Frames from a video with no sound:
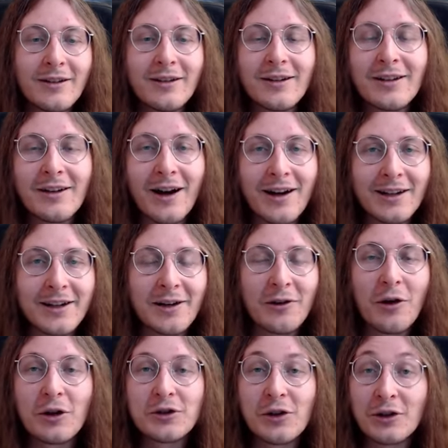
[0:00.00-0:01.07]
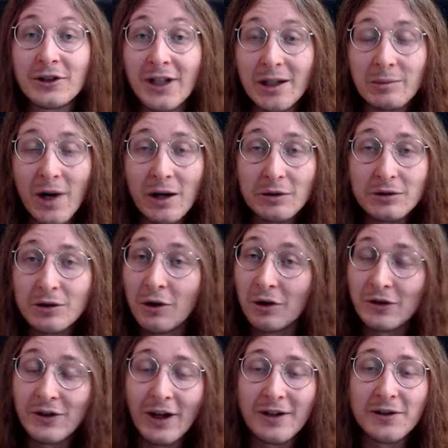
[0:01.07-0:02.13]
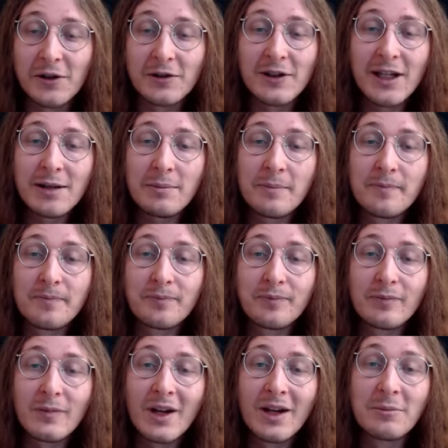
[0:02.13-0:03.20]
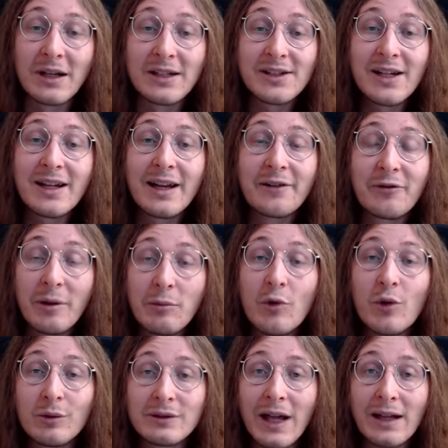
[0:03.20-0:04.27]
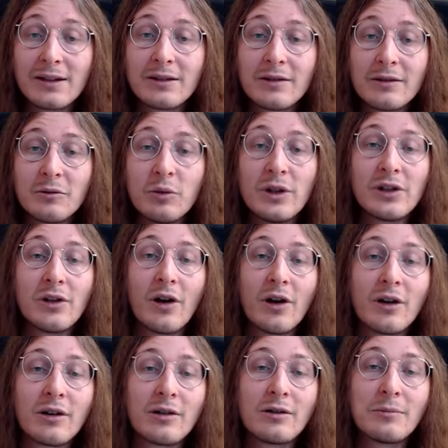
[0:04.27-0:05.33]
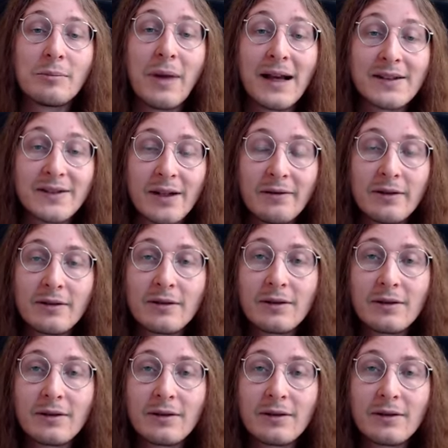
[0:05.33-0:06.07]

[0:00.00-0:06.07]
Galathir locks your team out or stuns your team, but she can remove that with your passive.